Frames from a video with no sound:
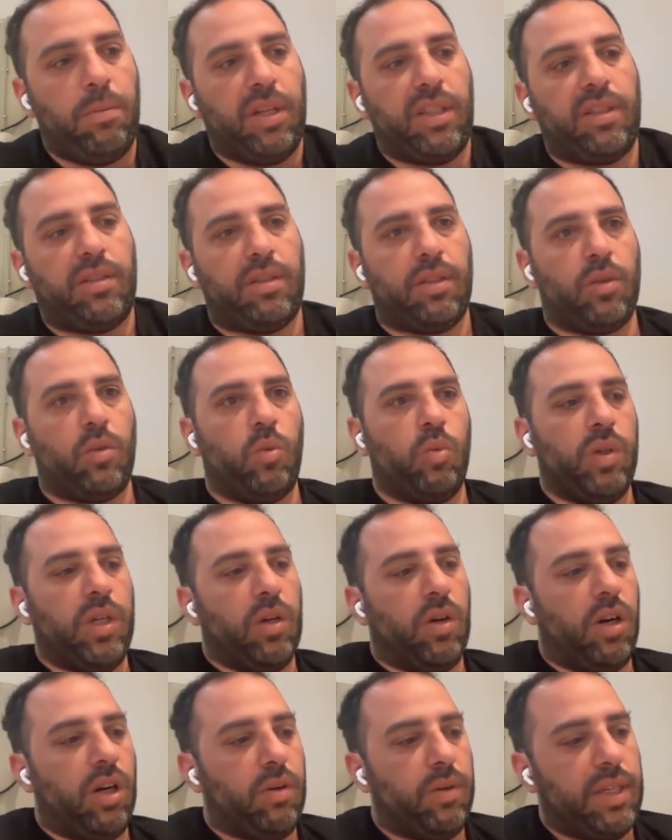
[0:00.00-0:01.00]
But
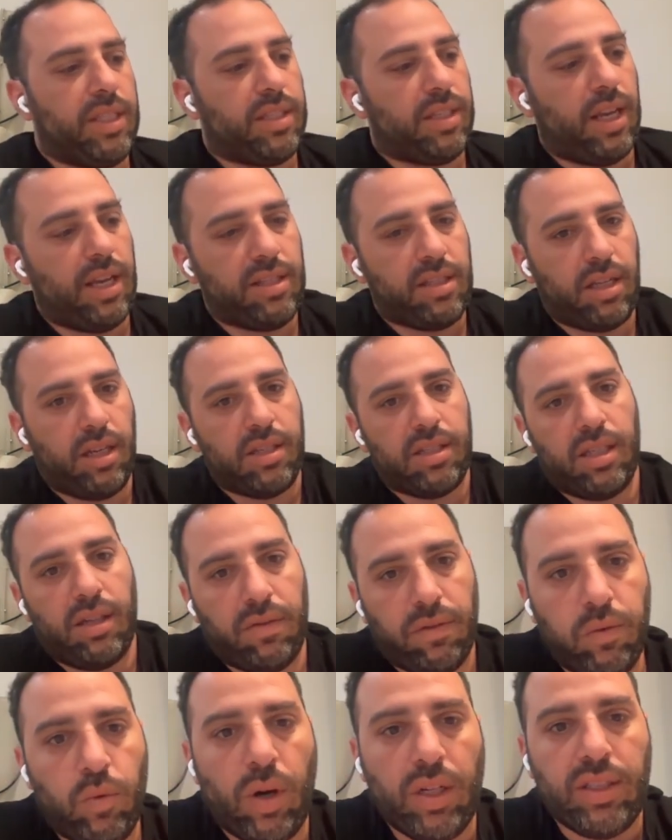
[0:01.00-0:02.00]
we always ask
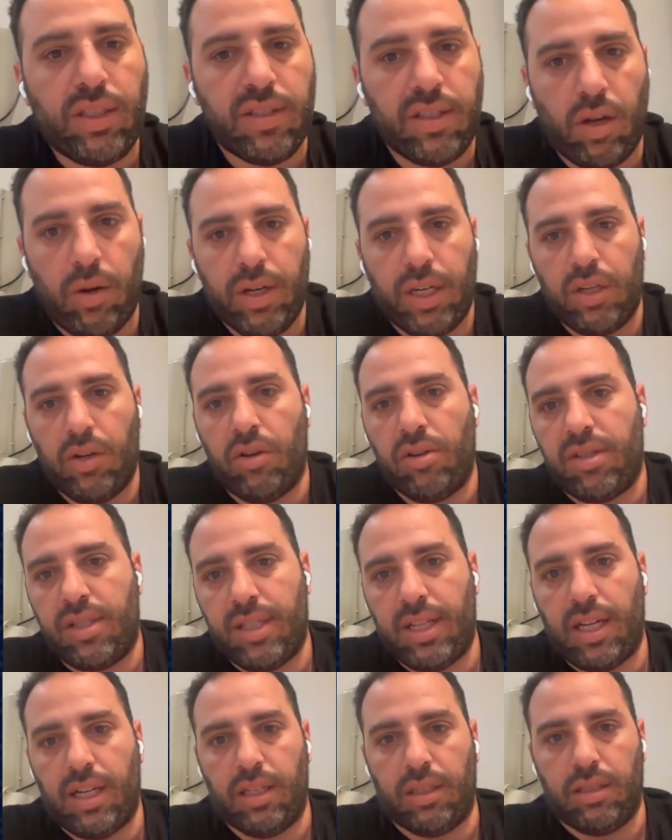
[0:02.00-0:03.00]
ourselves, what is our North
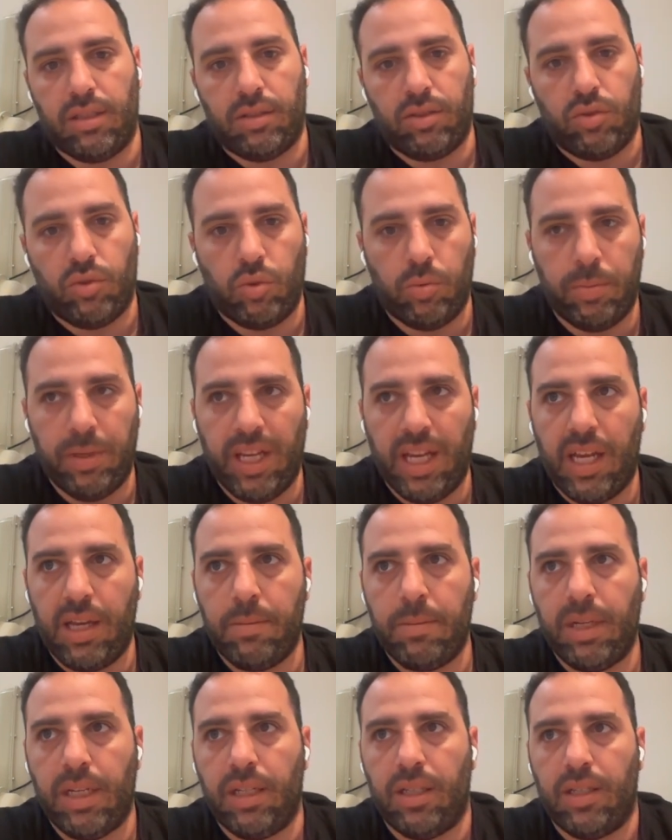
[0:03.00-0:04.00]
Star? To be
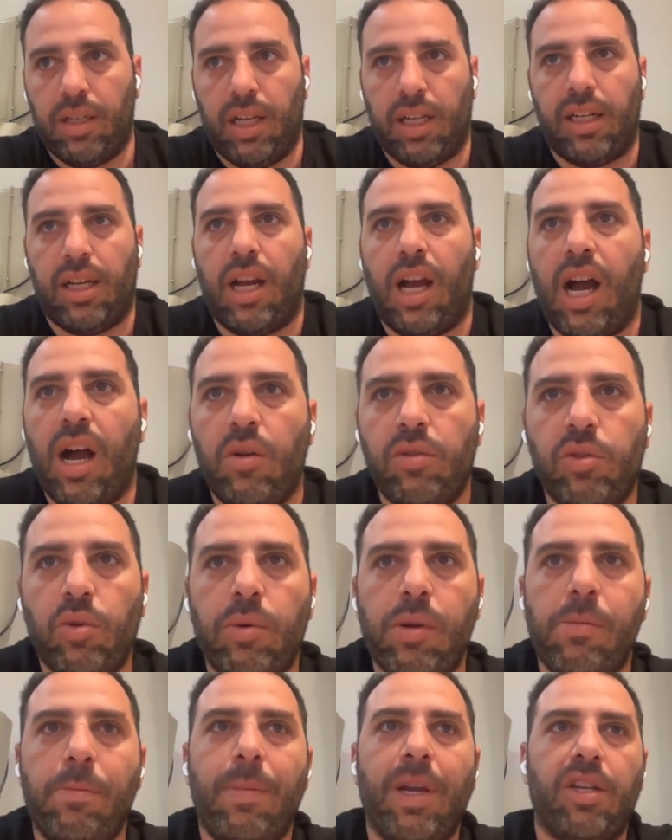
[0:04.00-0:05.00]
able, like, how
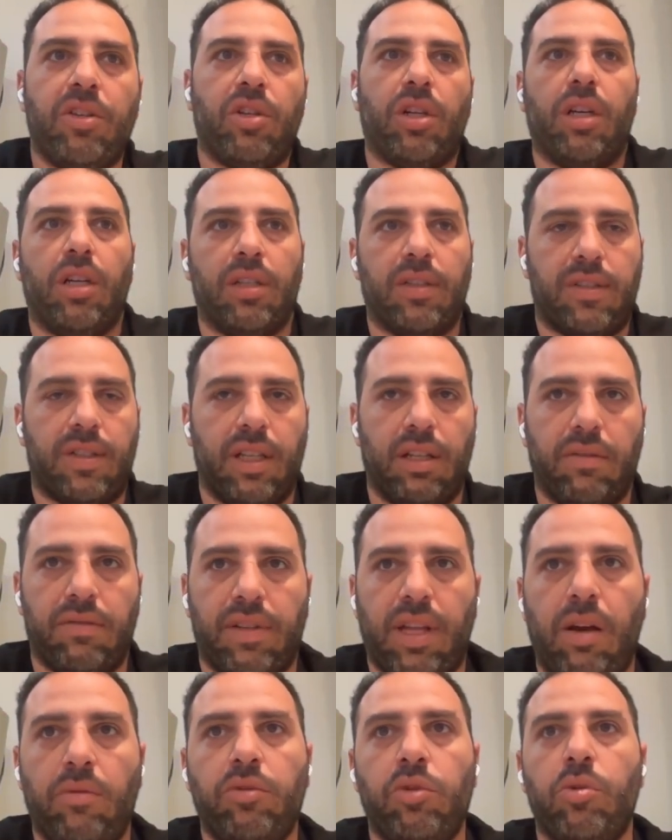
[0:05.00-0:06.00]
do we measure
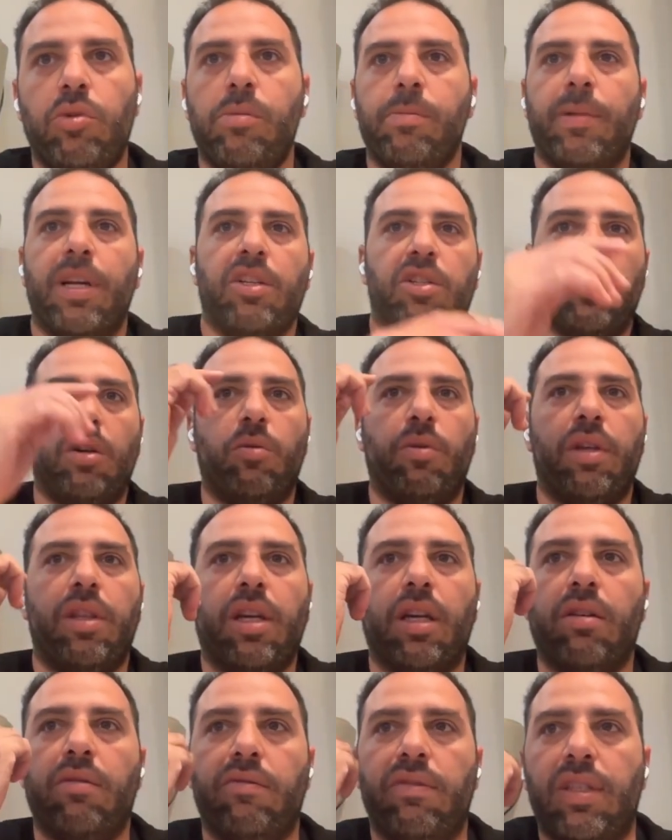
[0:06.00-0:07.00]
ourselves? How do we measure
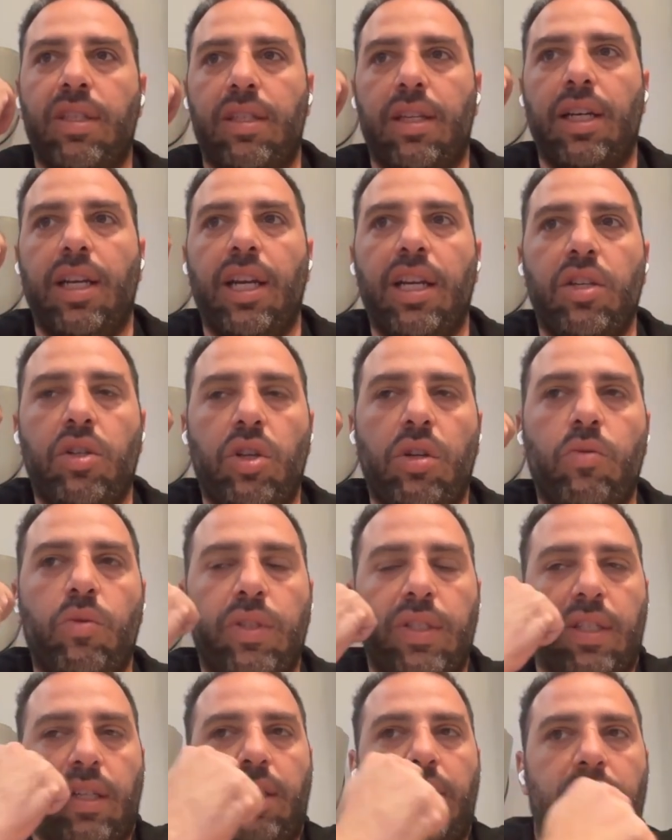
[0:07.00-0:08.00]
whether an investigation
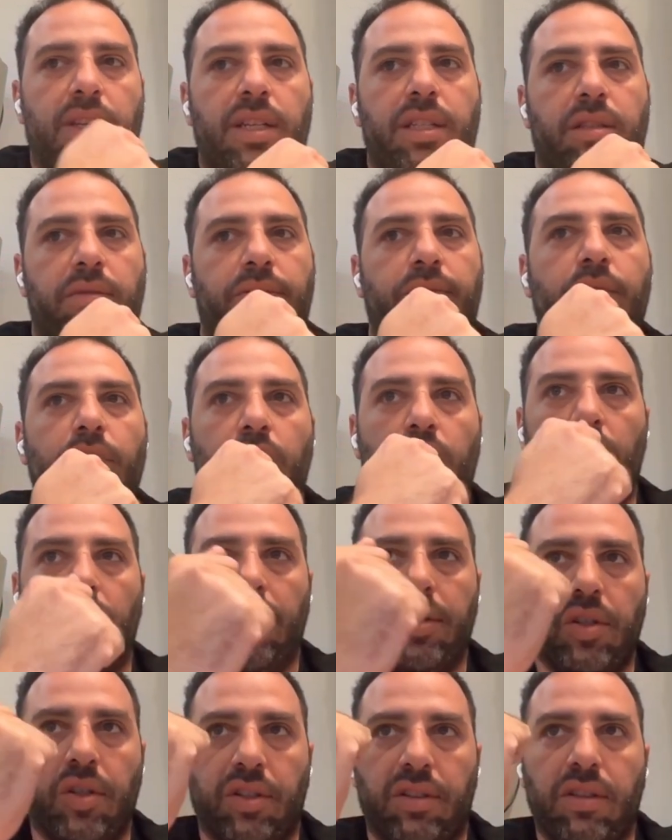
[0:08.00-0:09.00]
was successful
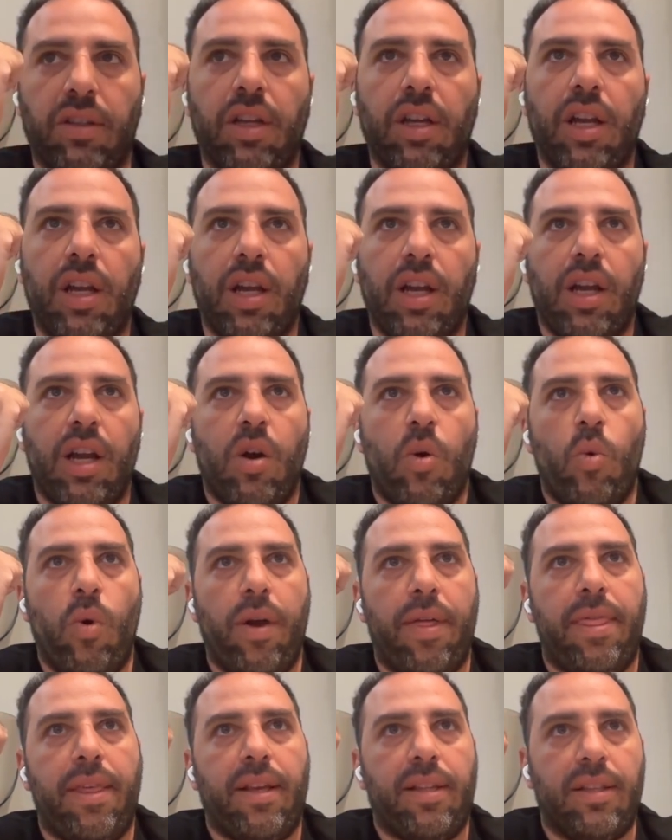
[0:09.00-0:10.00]
or not?
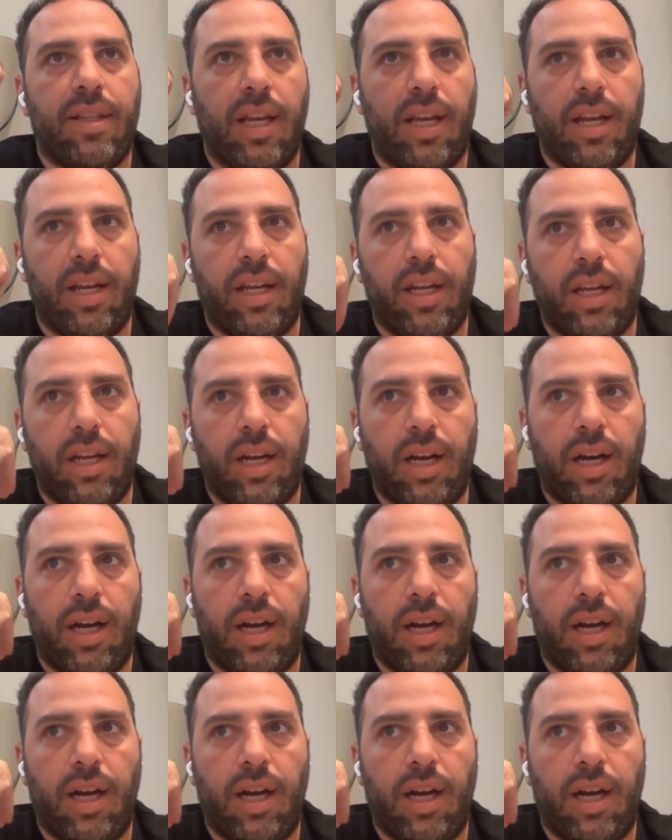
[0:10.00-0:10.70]
Whether the